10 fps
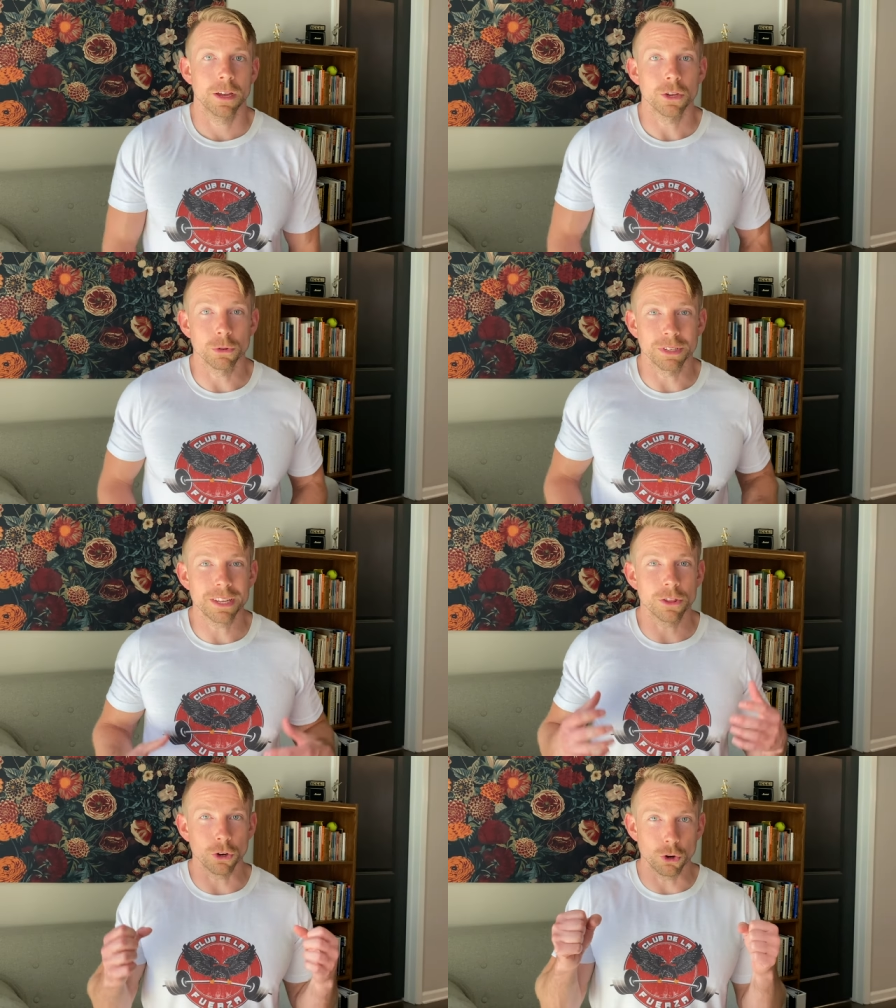You'll
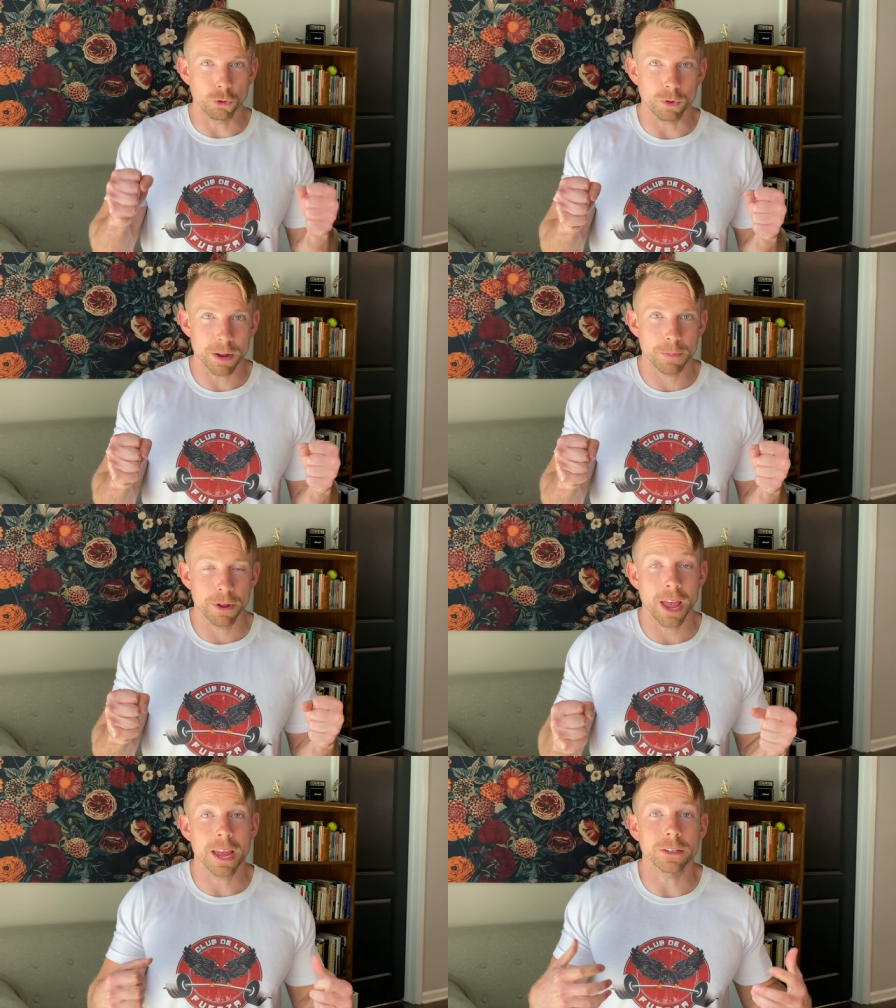need the grip
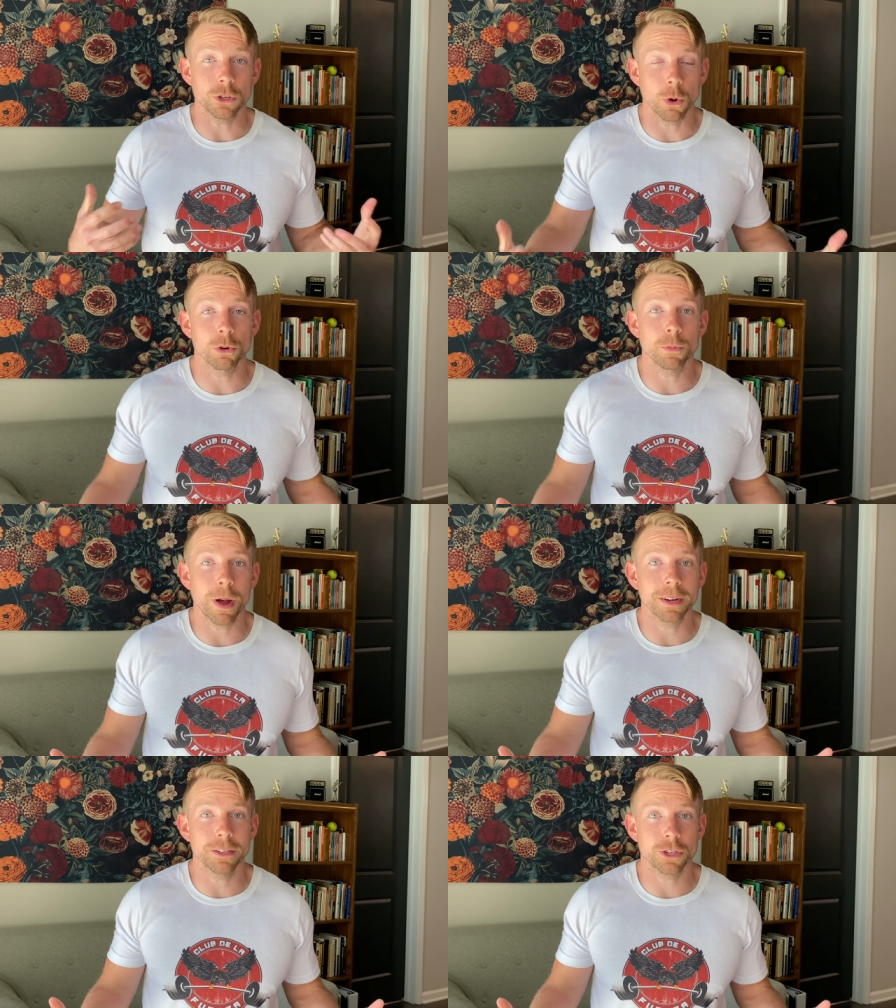and total
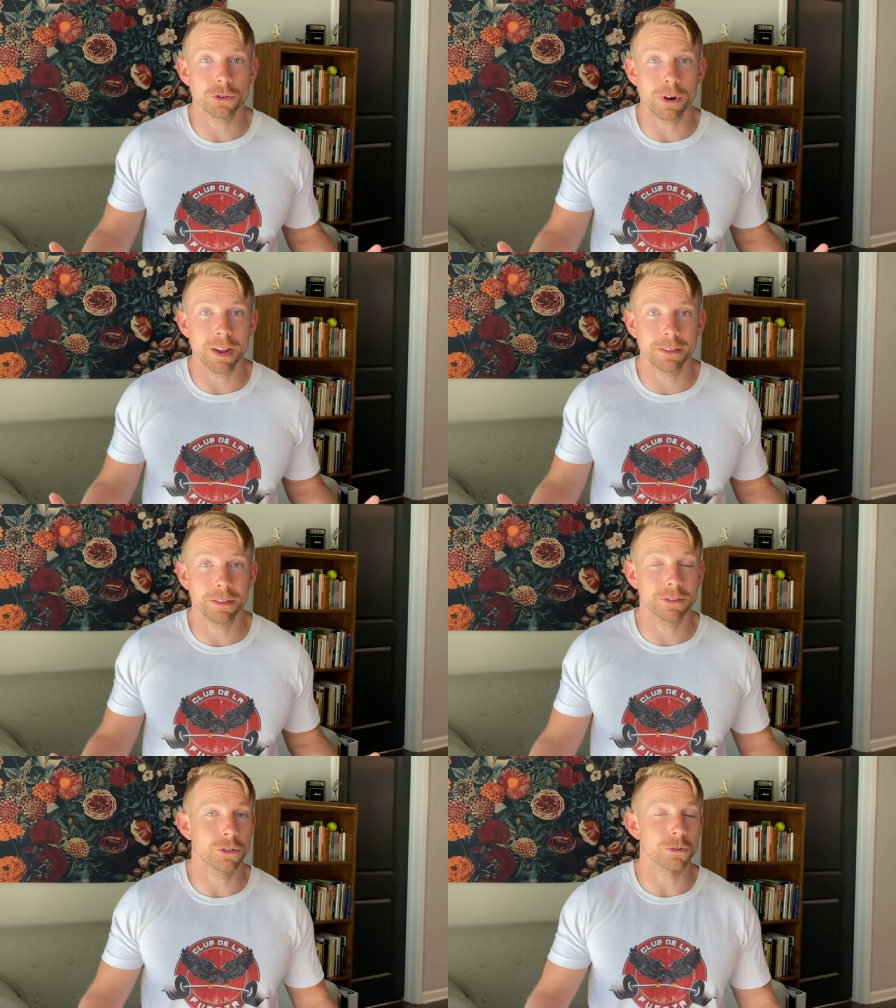body
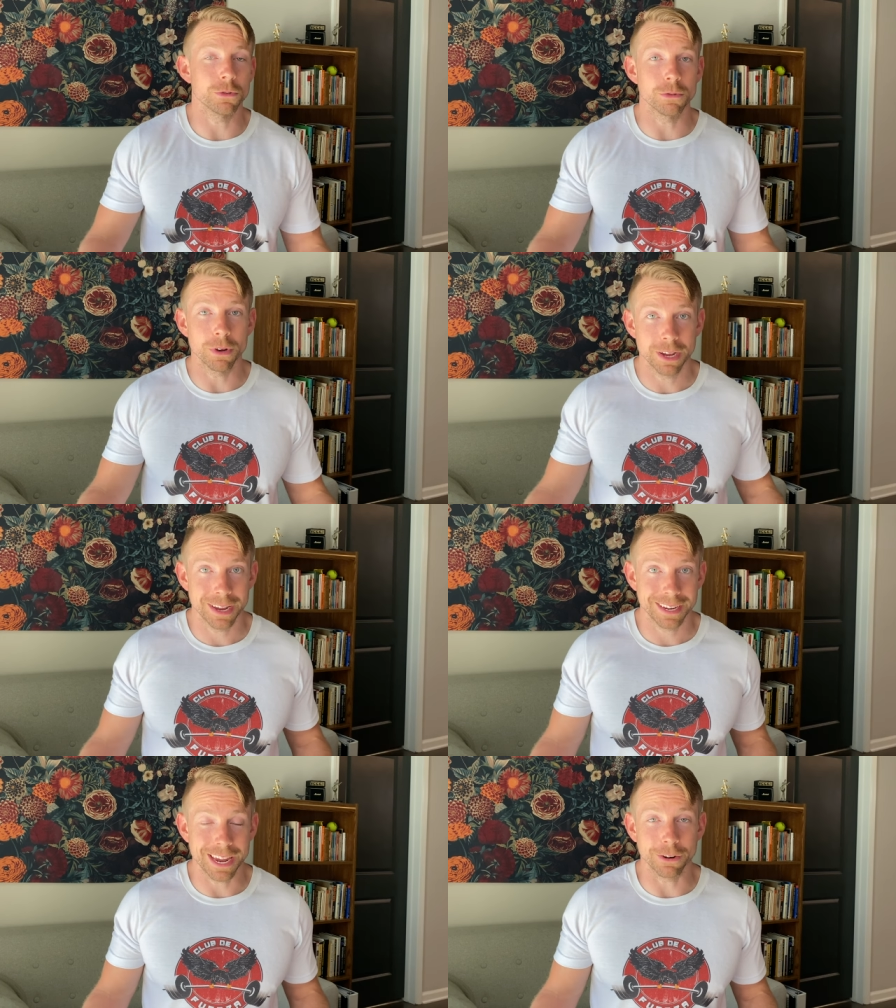strength to
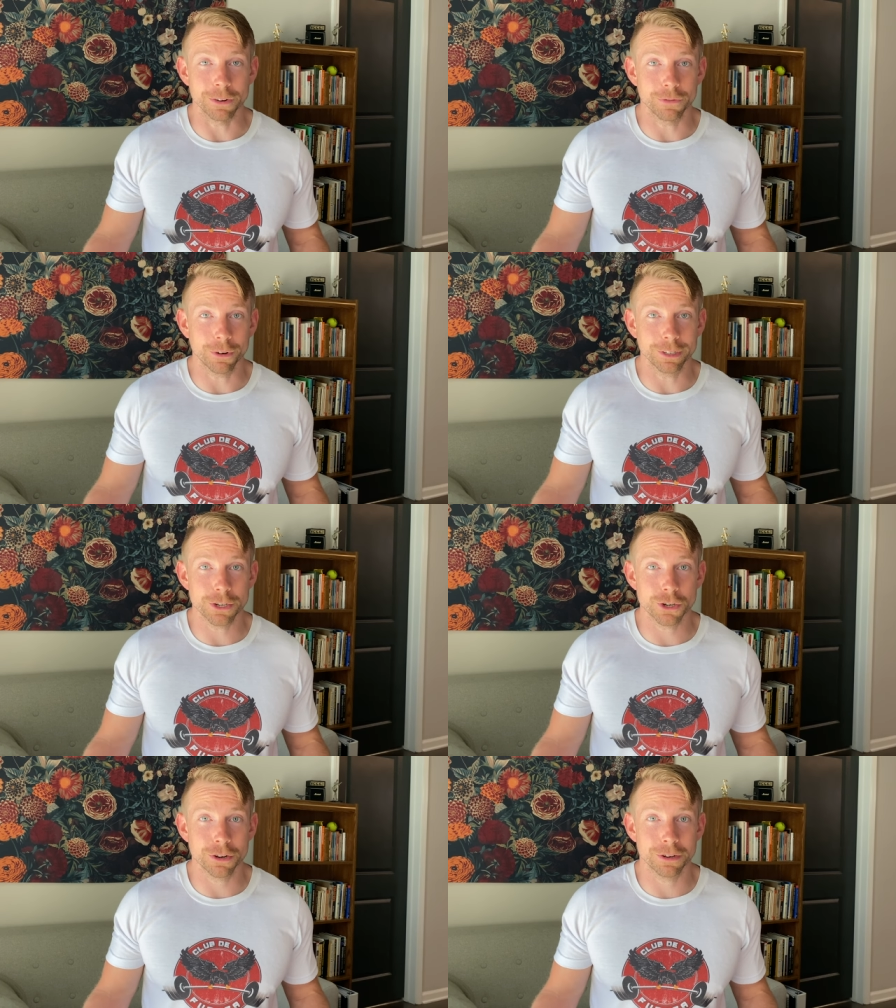carry
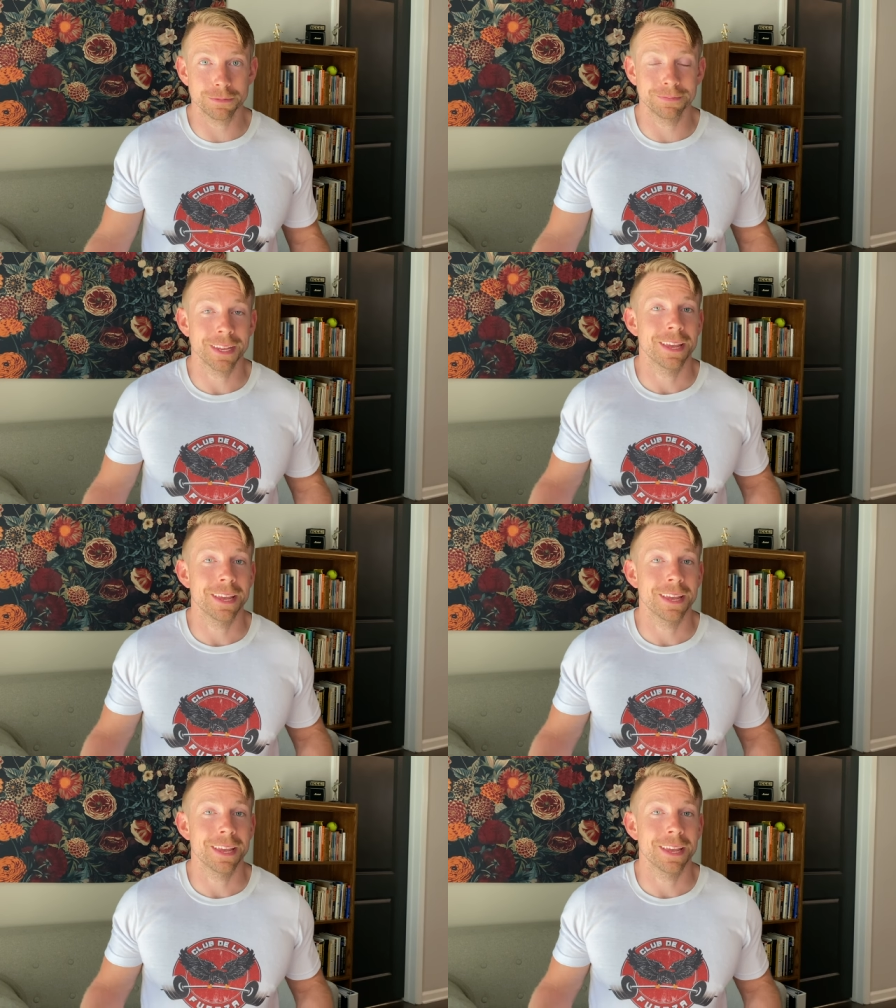furniture,